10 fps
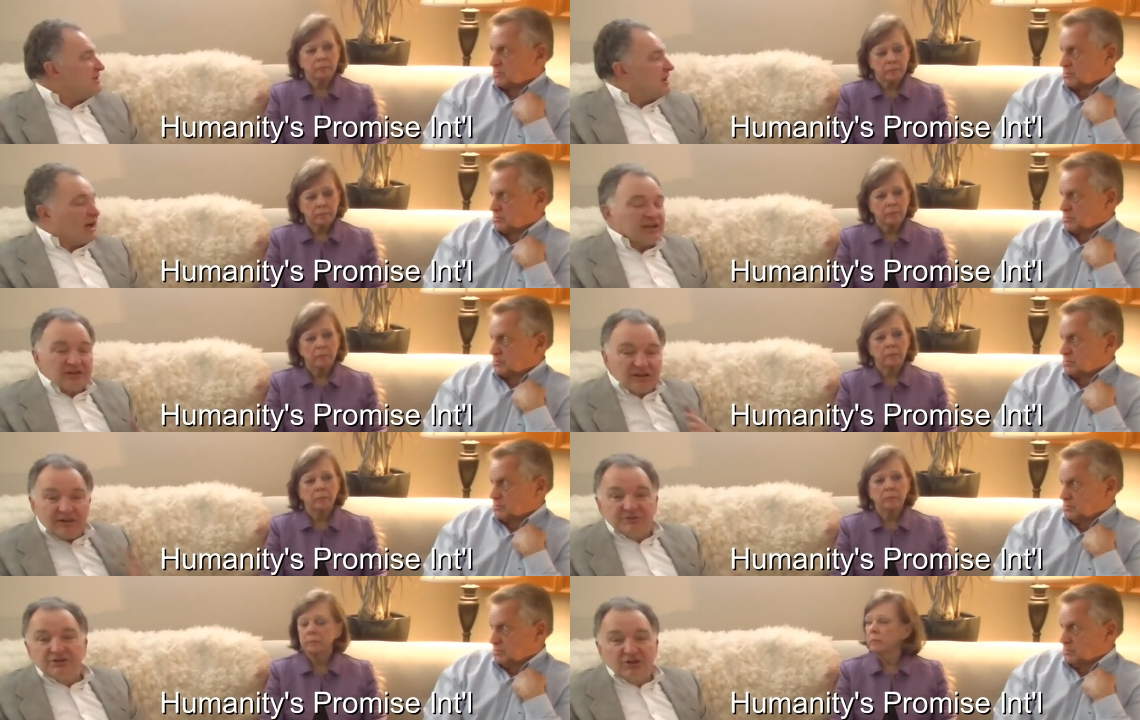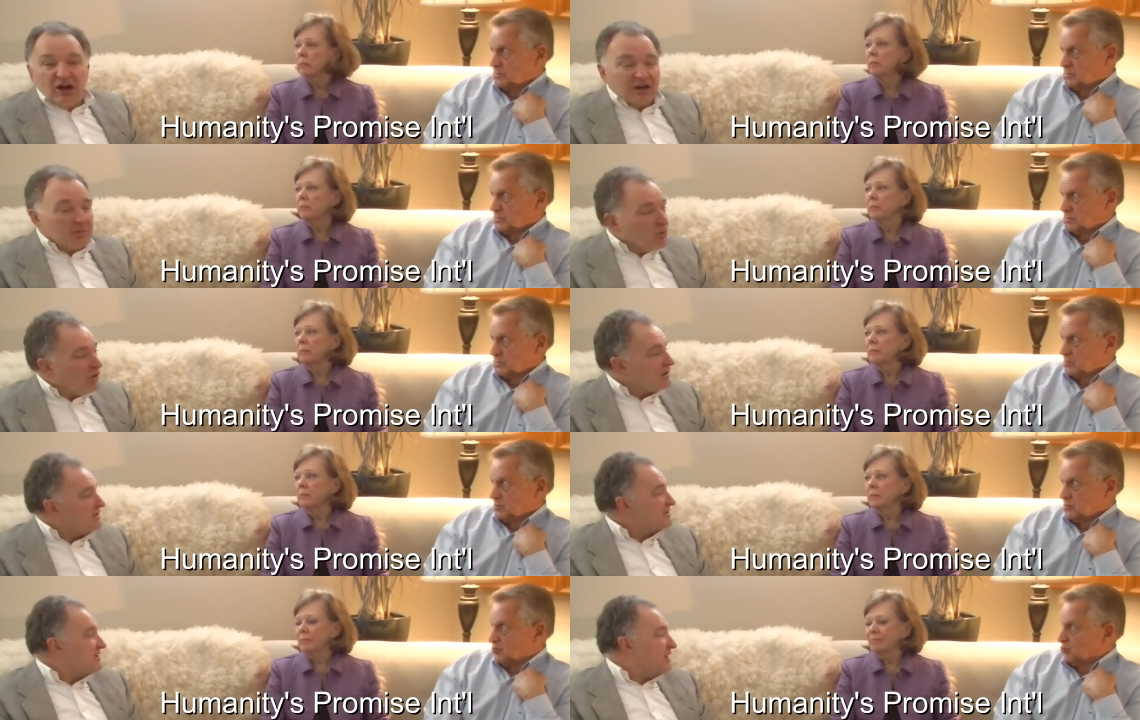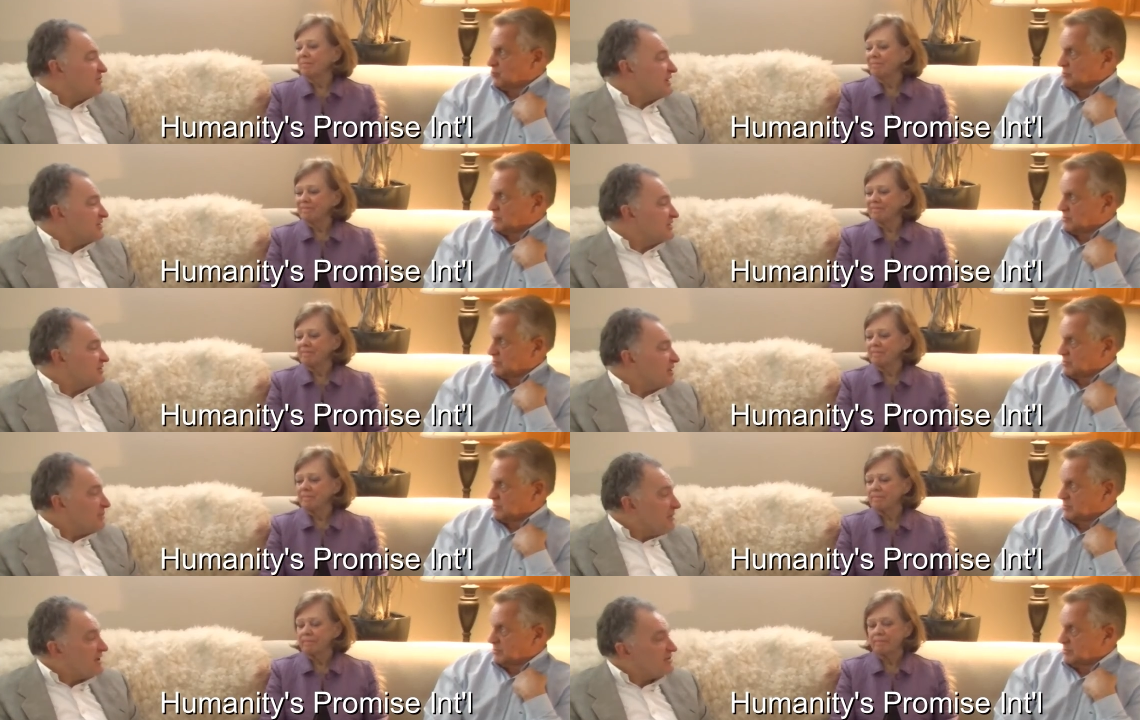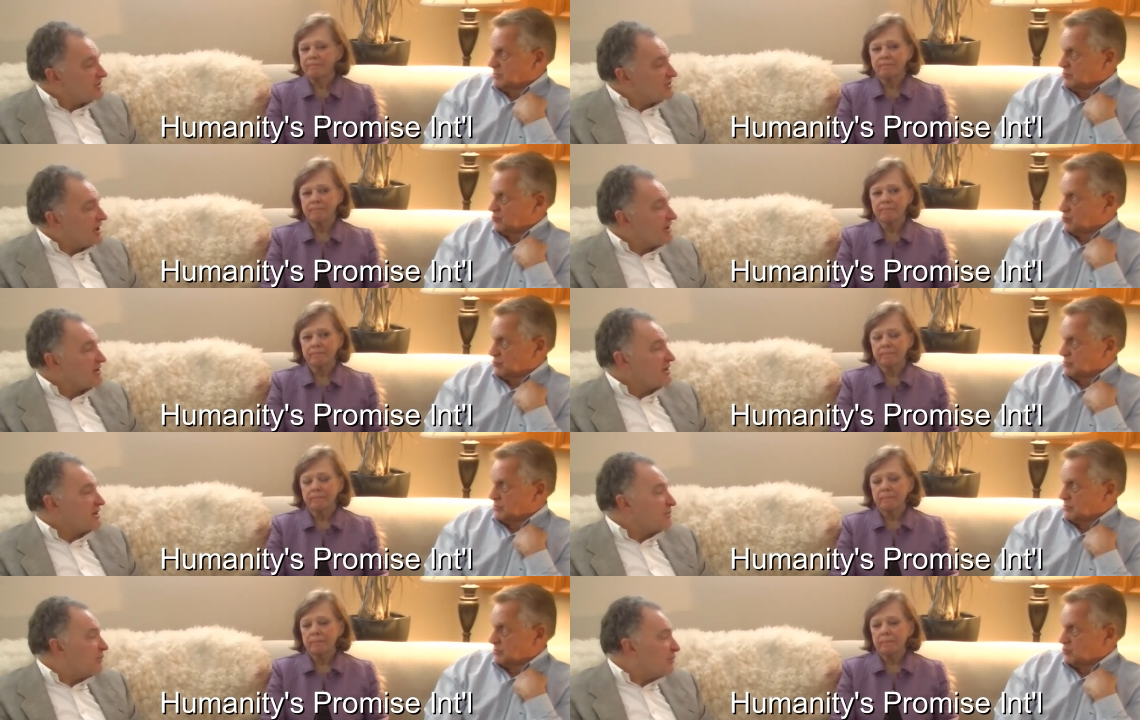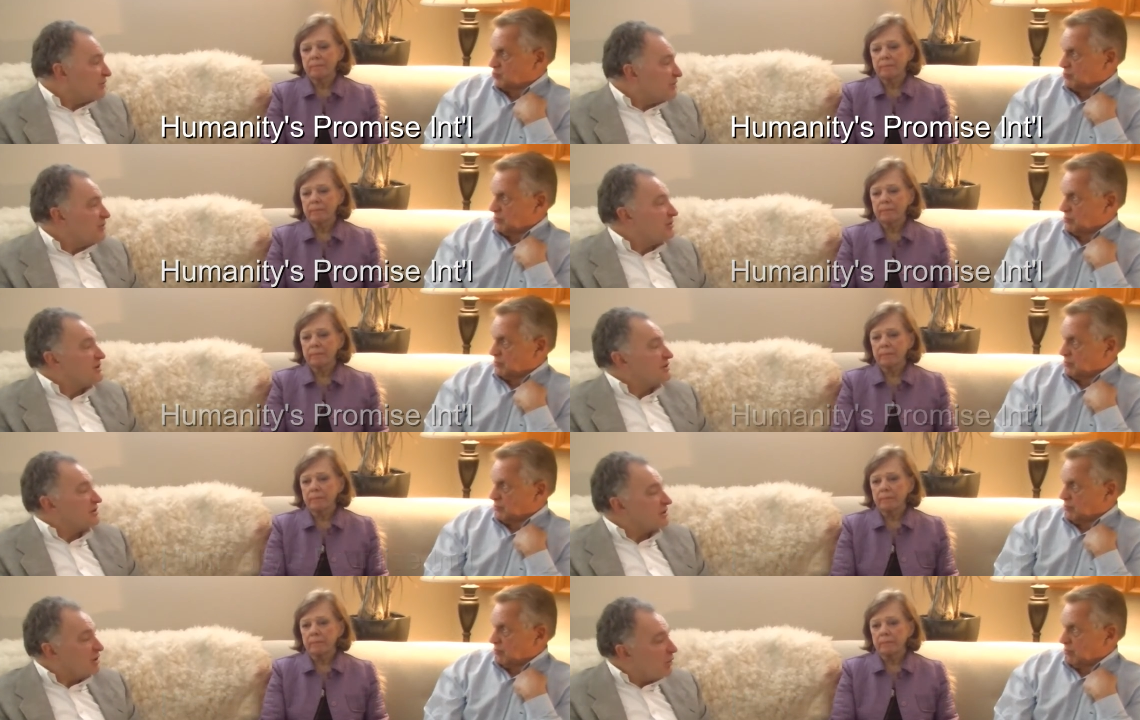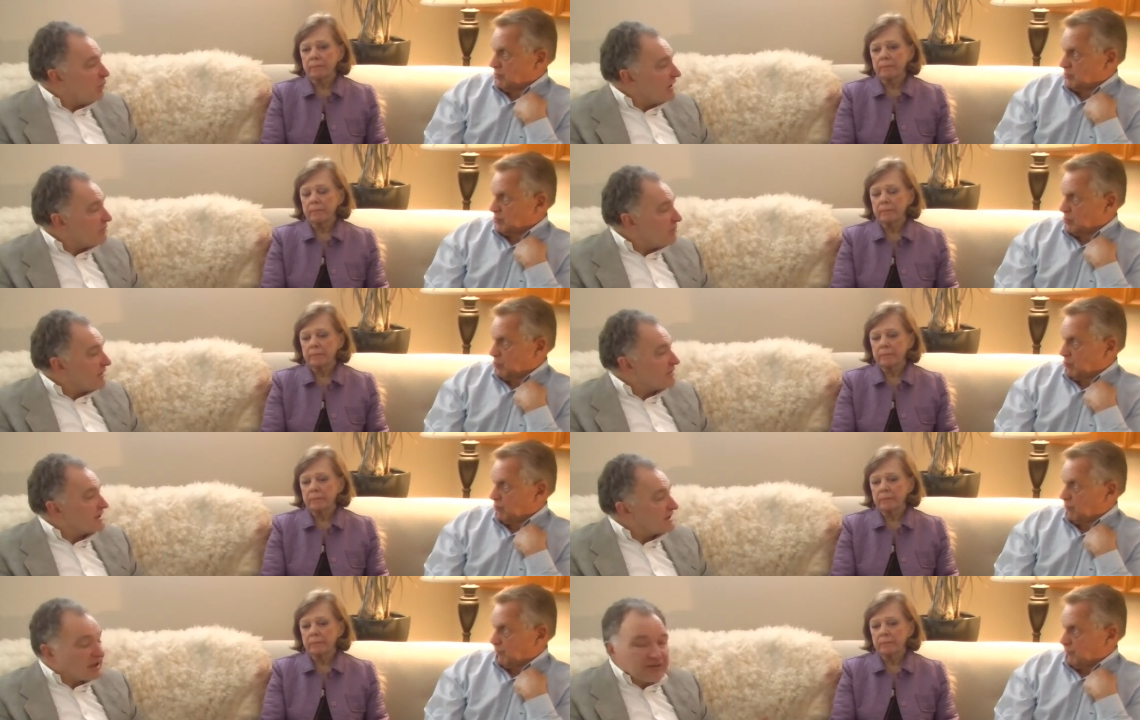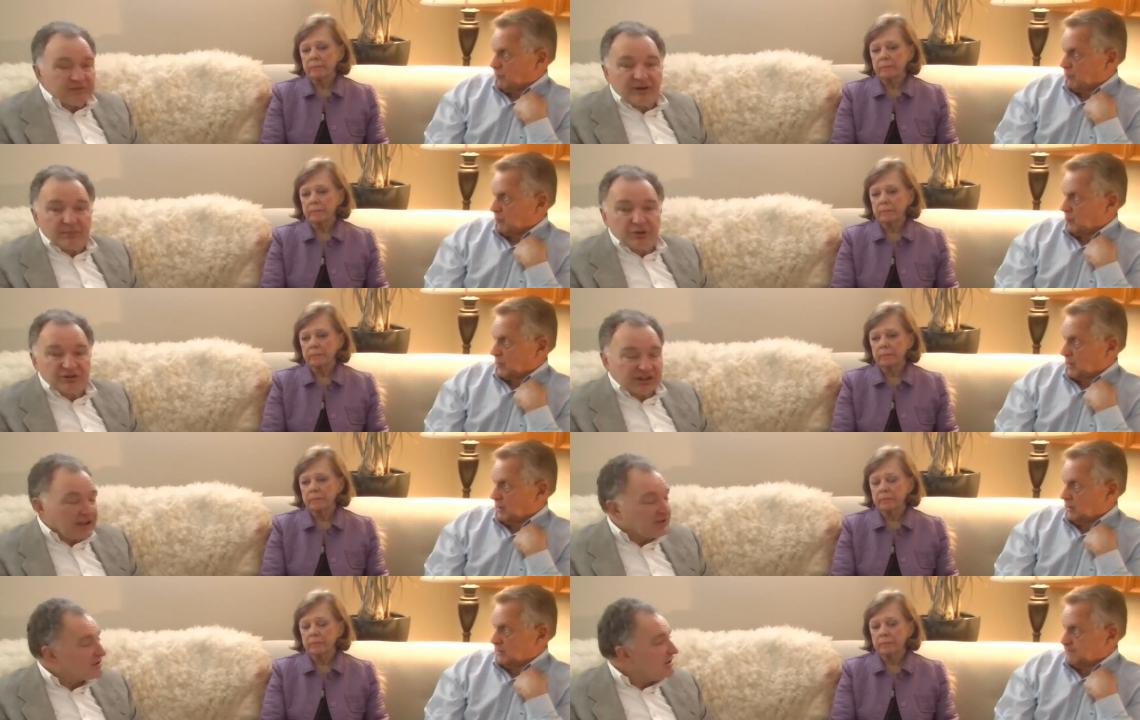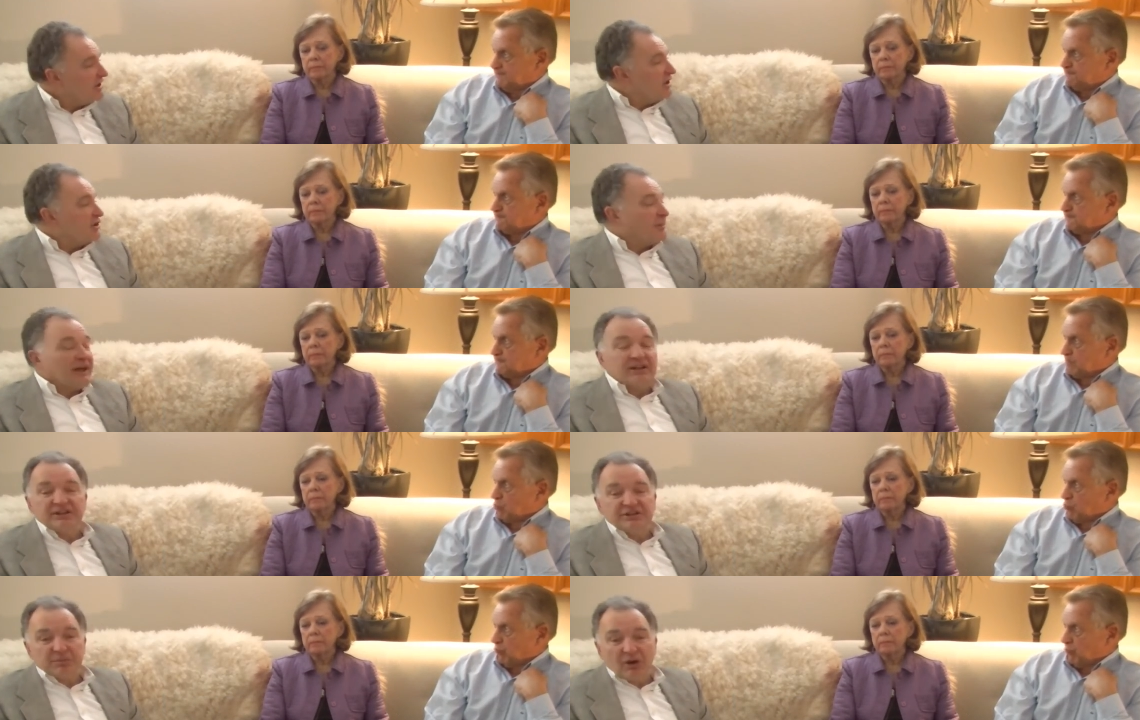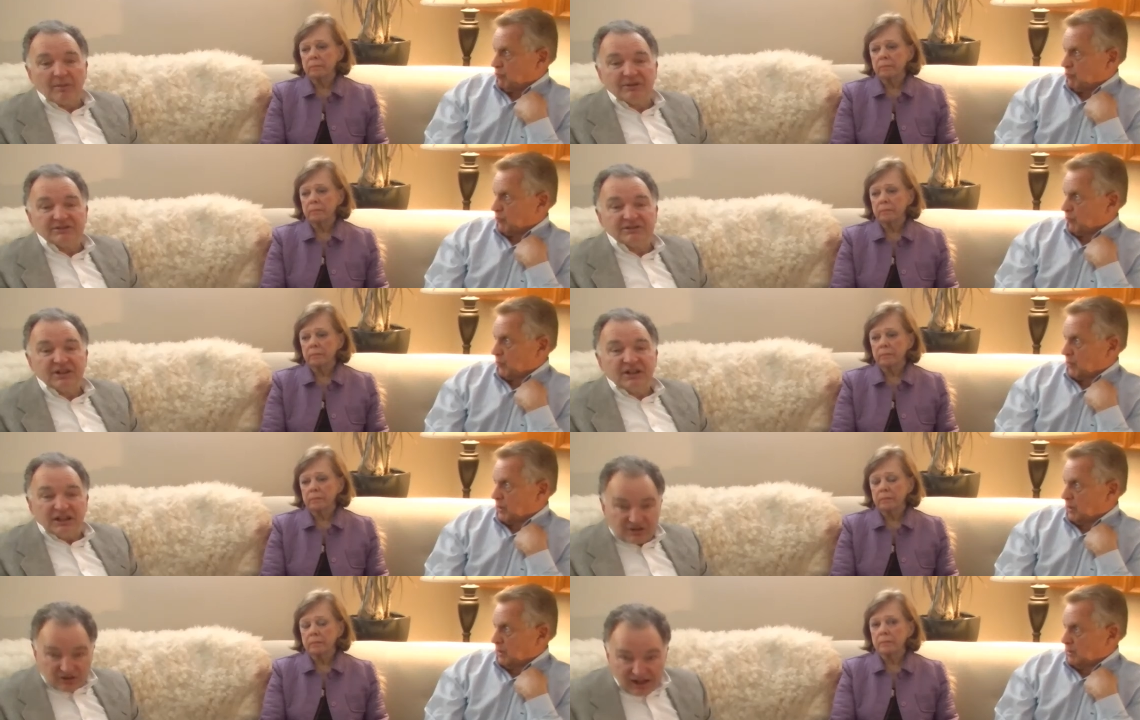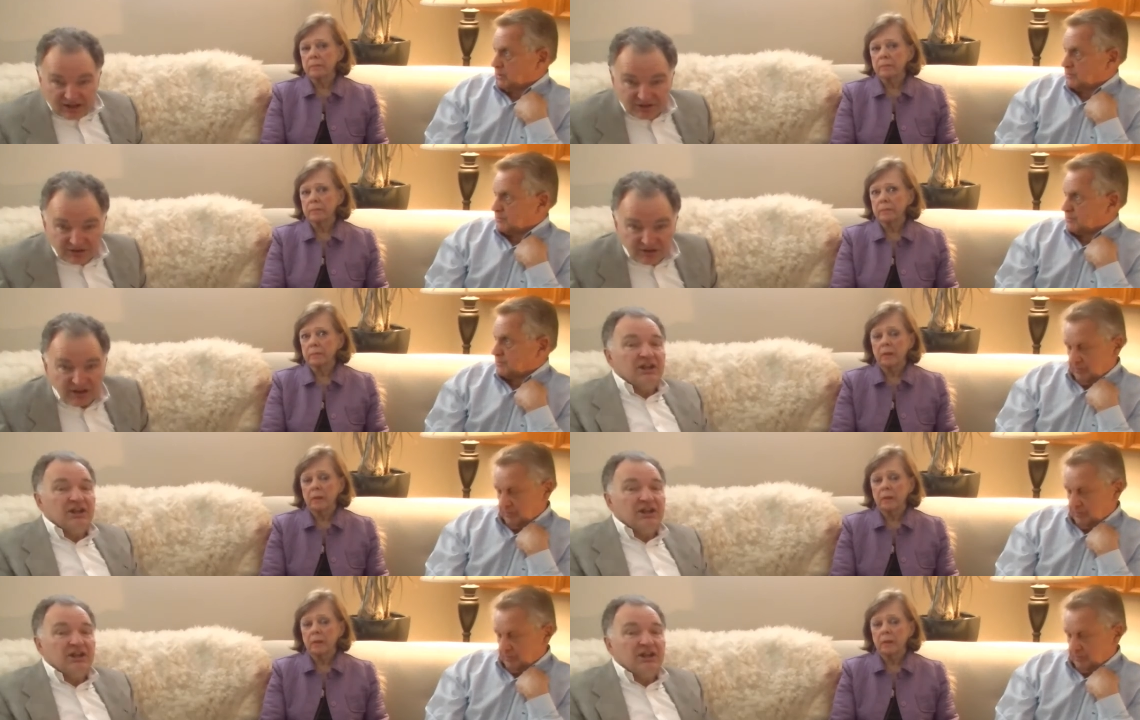Speaker 1: I'd love to talk more. This sounds like such an amazing charity that both you and your wife Beverley have put together, Humanity's Promise International.